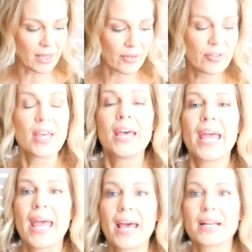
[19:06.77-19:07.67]
of
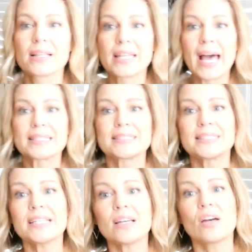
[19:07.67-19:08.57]
an
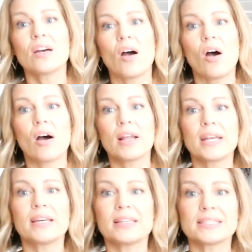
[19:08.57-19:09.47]
elastic on
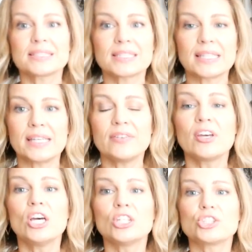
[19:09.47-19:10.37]
the sleeve,
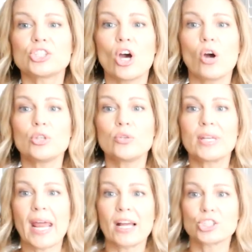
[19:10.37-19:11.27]
so you
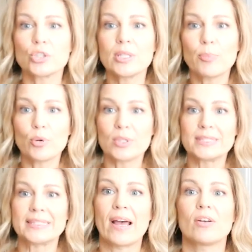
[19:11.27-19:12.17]
can actually pull
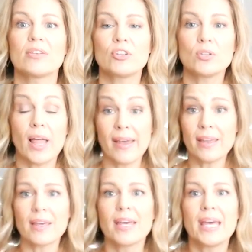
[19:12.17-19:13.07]
it down down if you'd
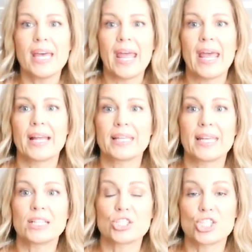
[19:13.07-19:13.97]
like and get
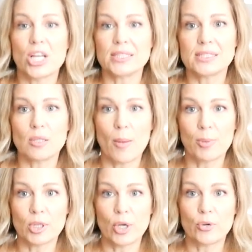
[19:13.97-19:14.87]
it just
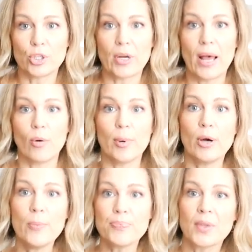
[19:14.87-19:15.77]
below your elbow.